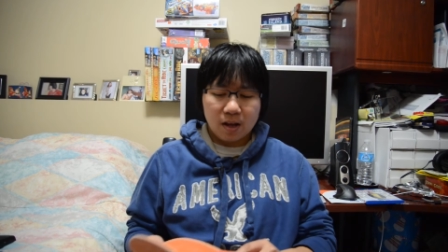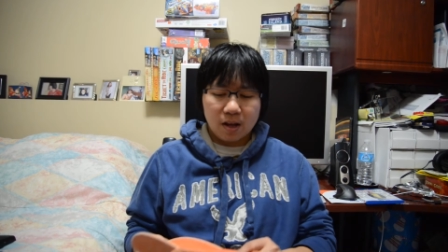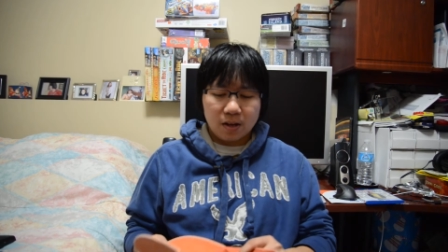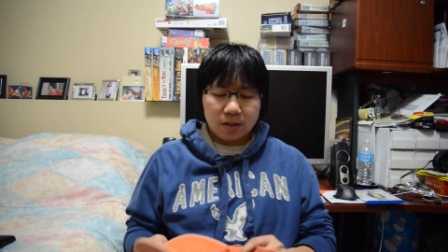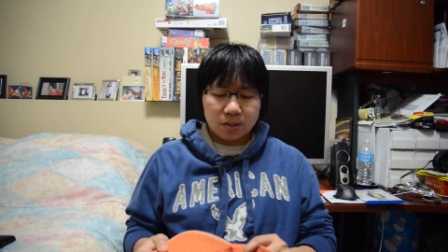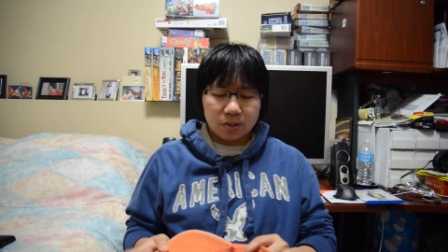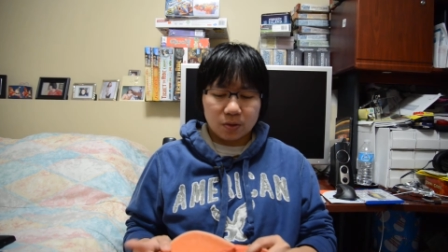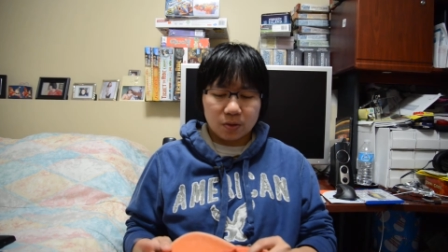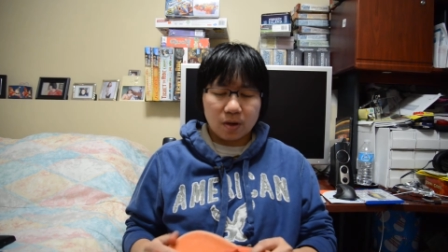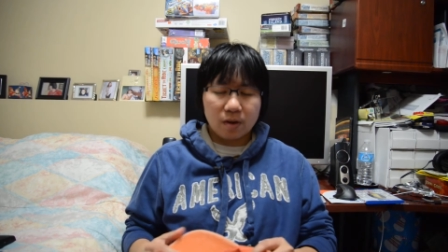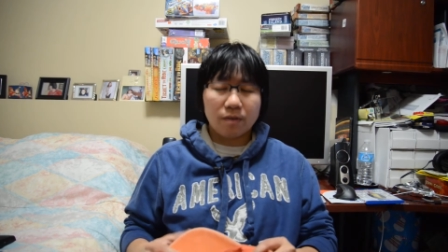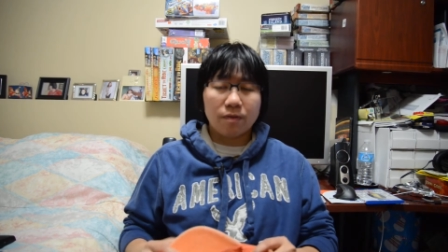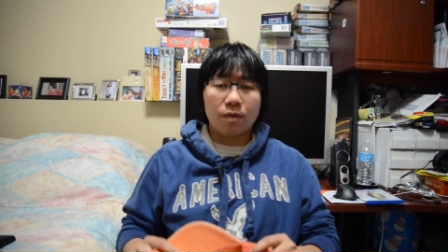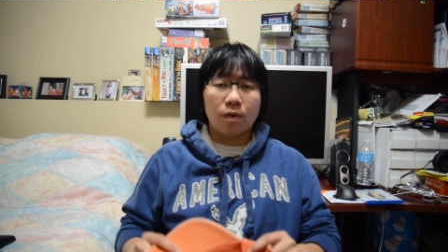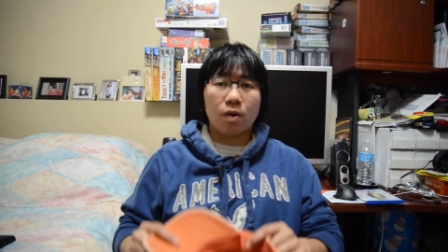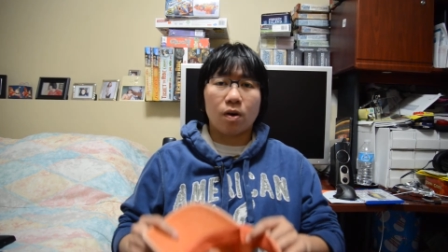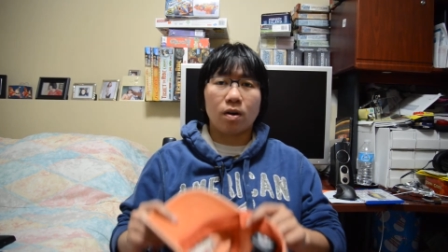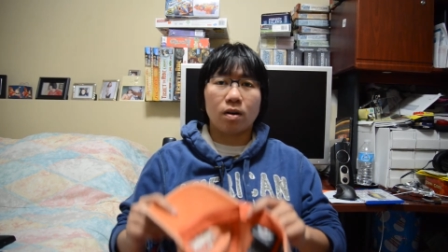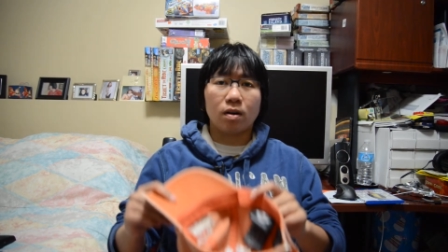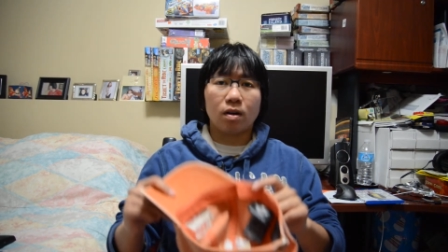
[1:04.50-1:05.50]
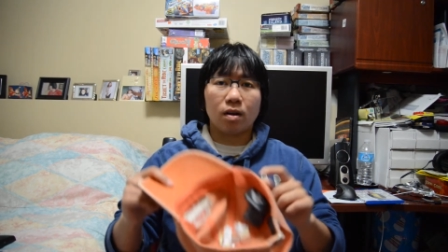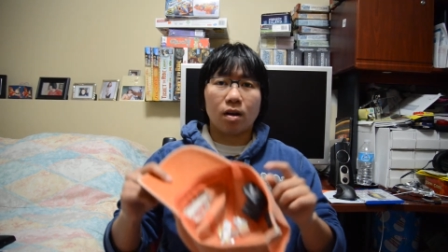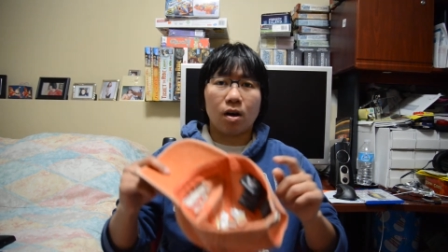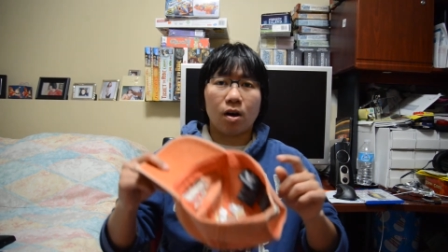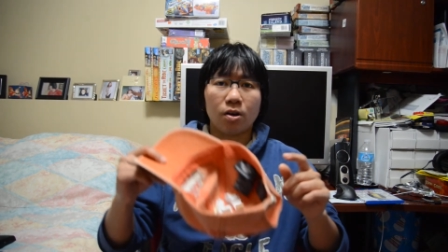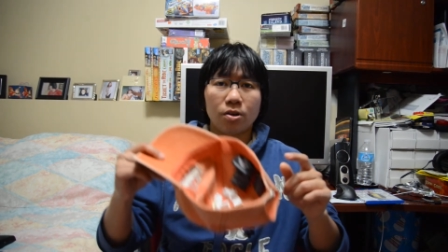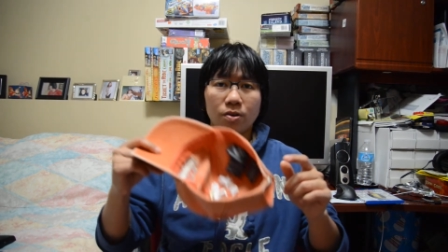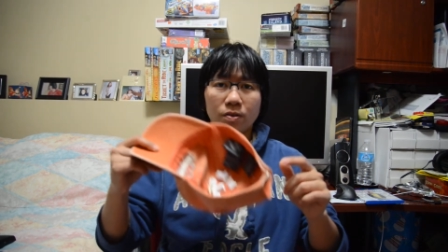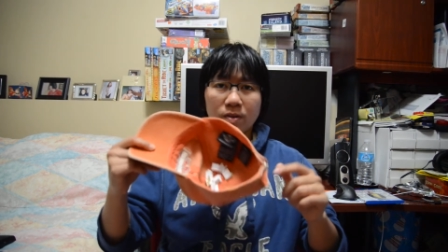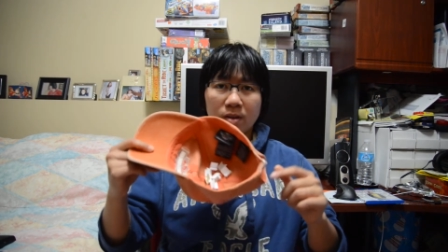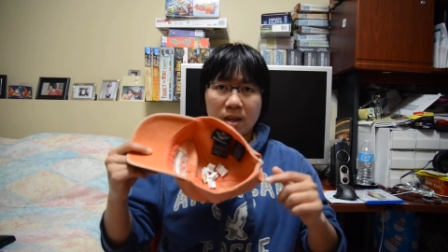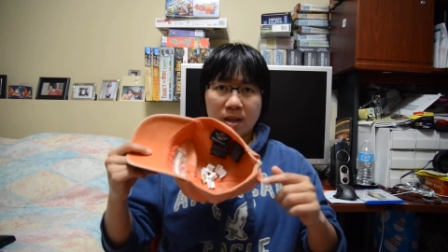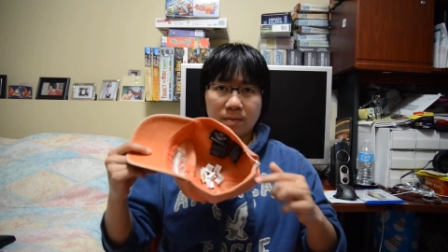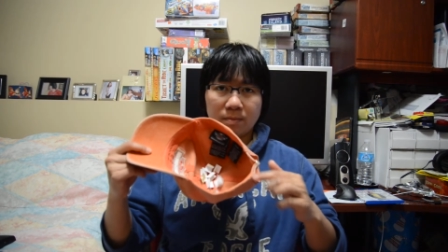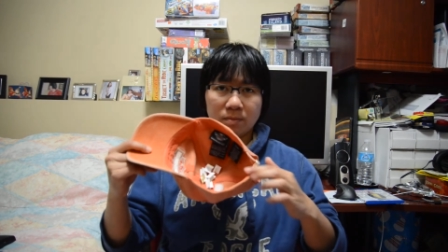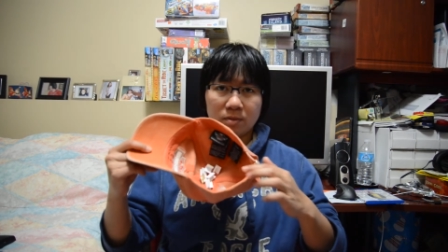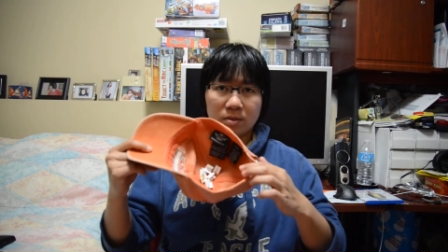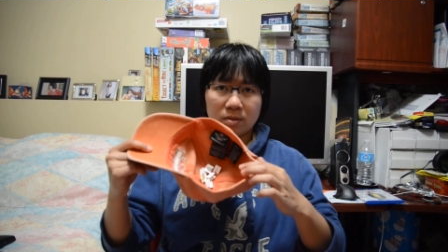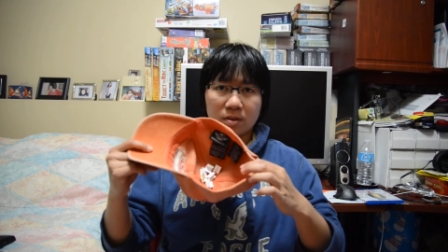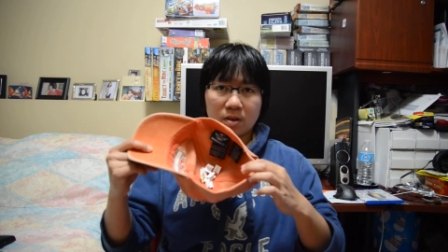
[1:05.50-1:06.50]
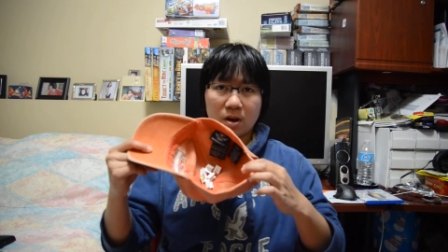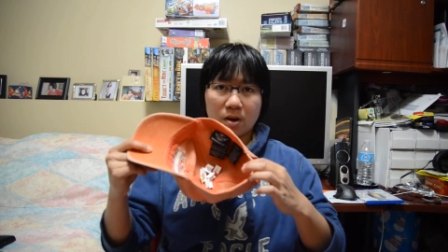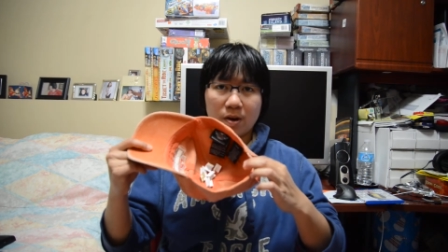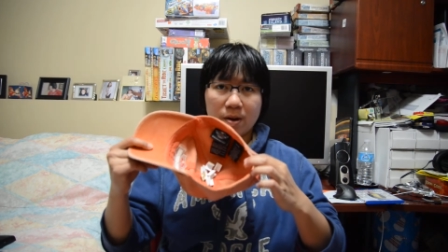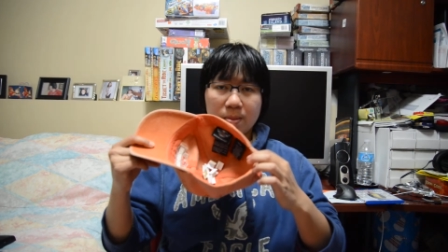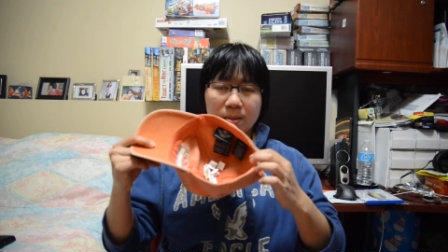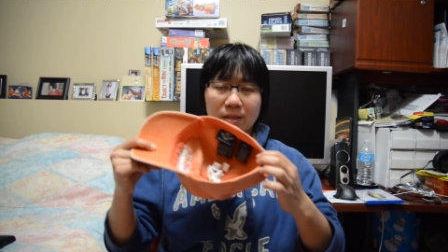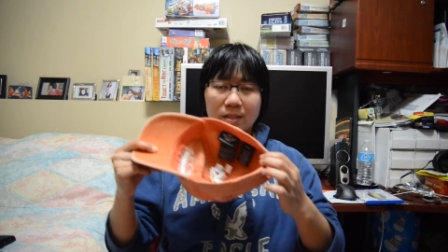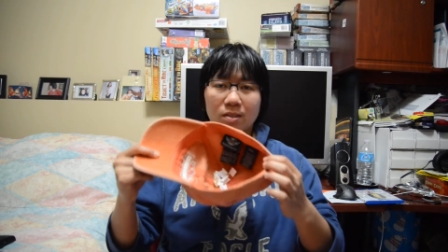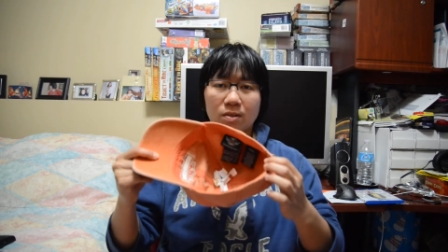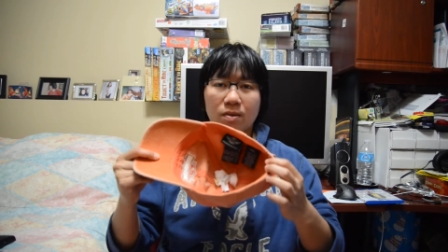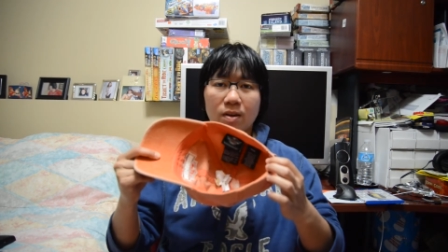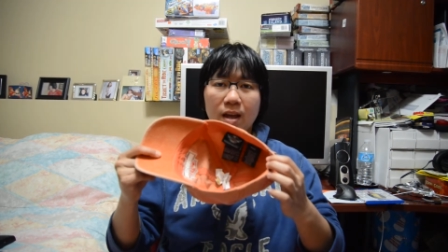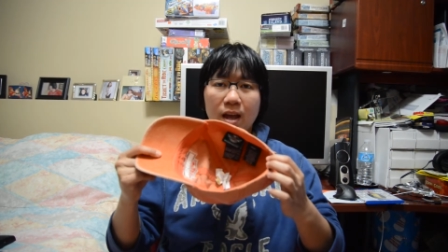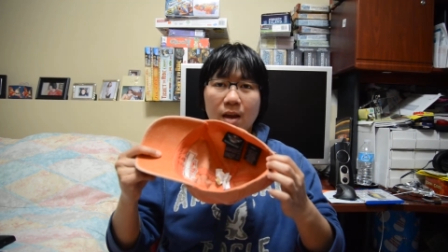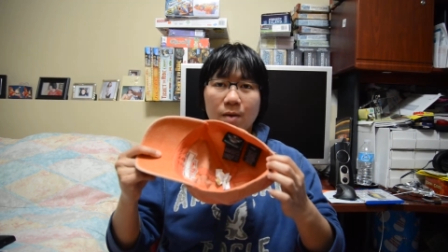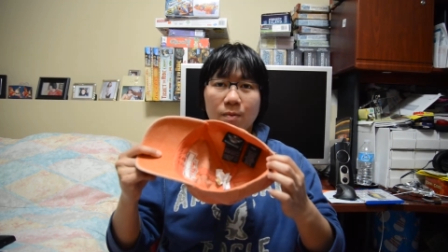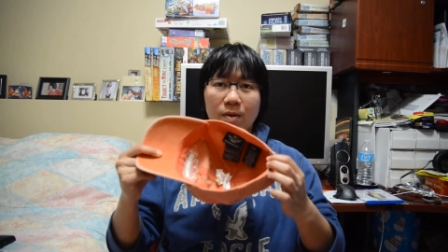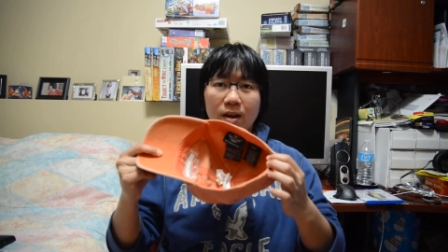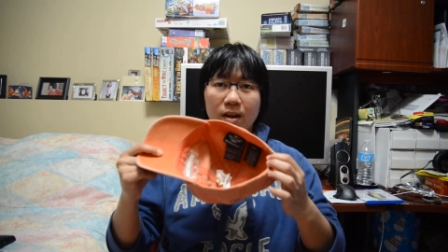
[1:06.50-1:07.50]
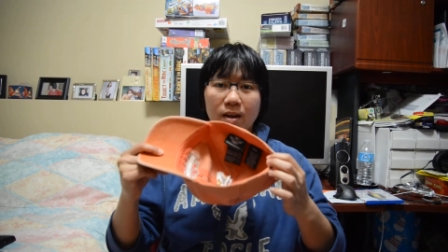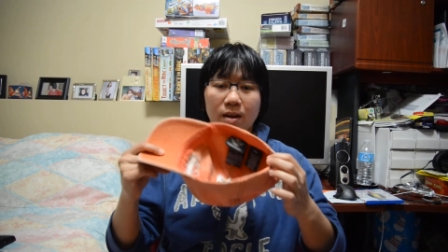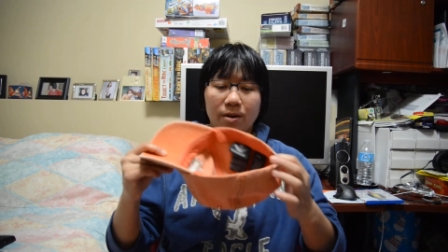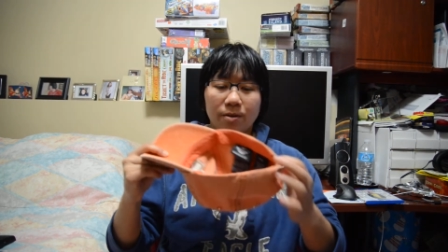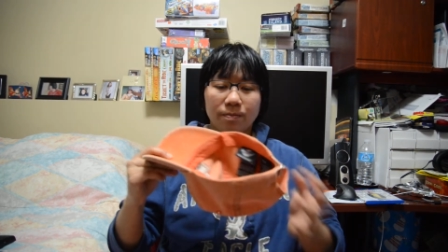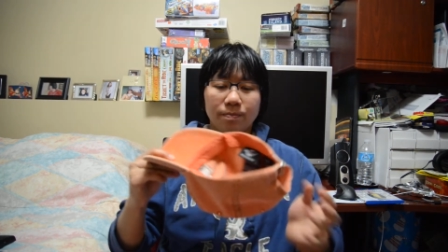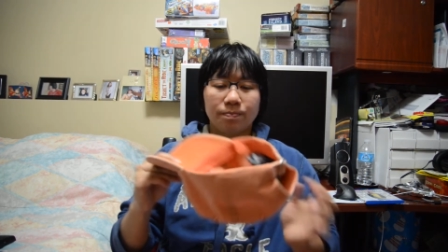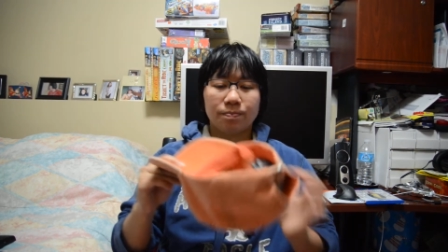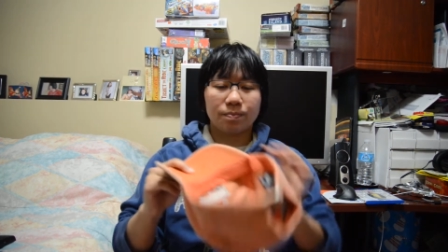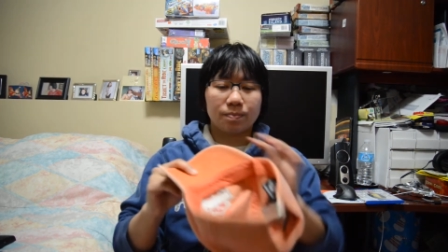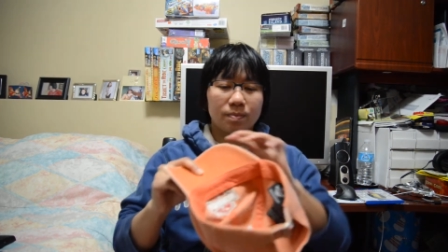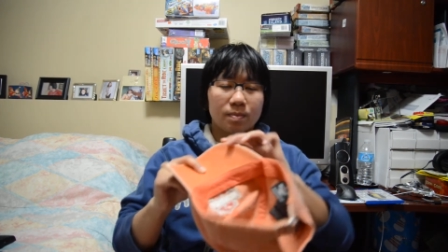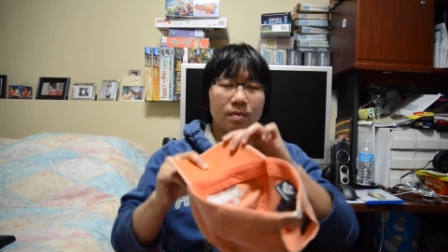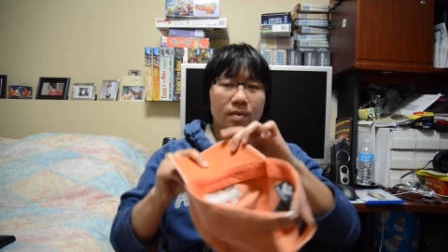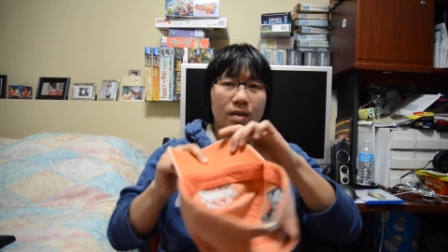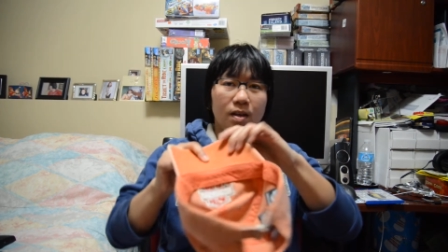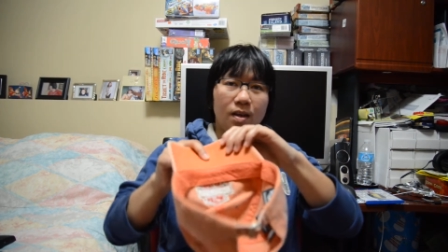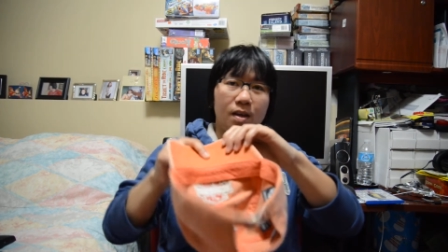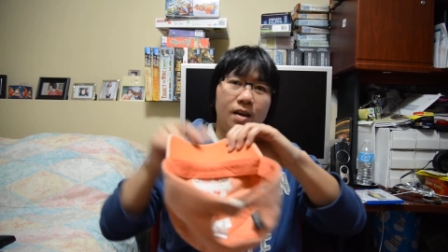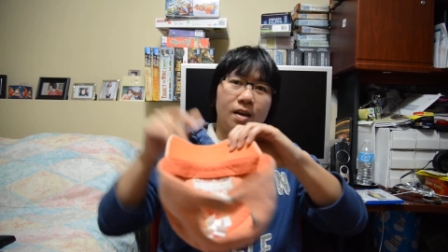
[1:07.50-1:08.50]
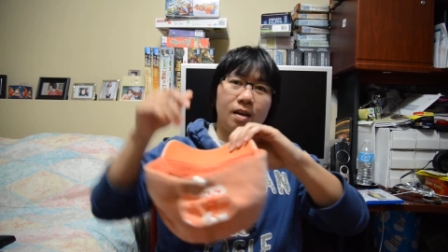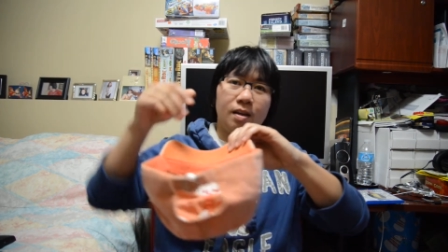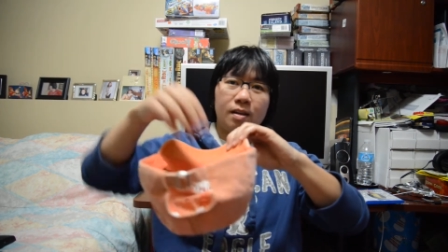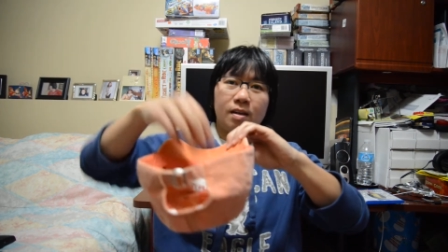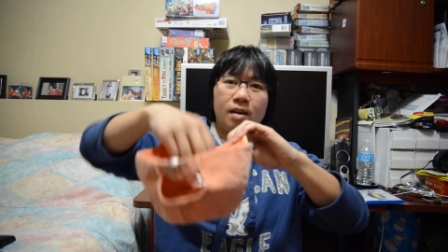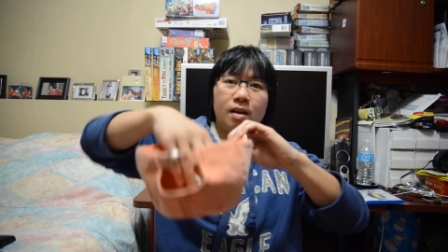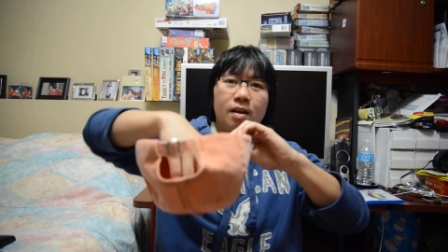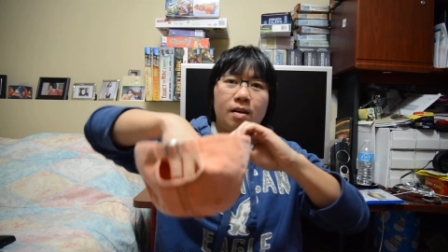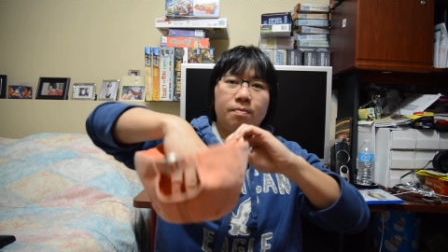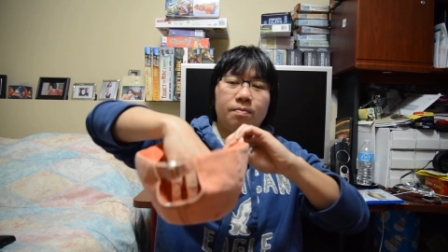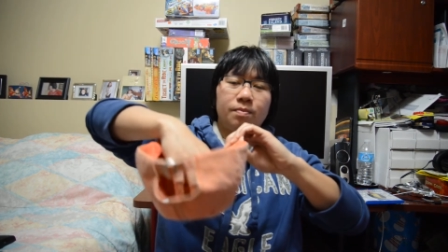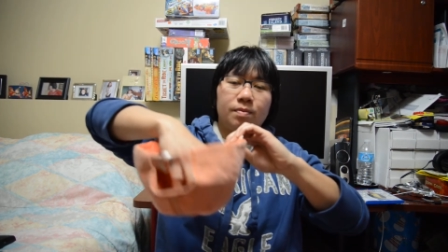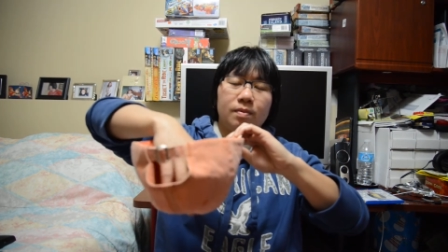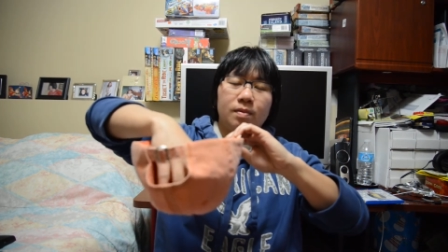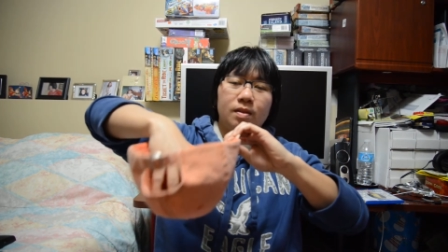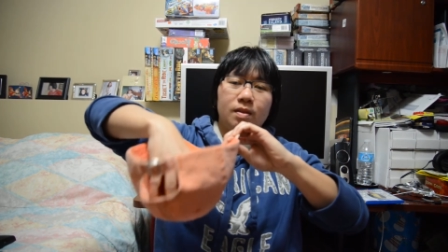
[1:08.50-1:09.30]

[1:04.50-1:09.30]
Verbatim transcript: so therefore all your names are in this little hat right here and uh, um,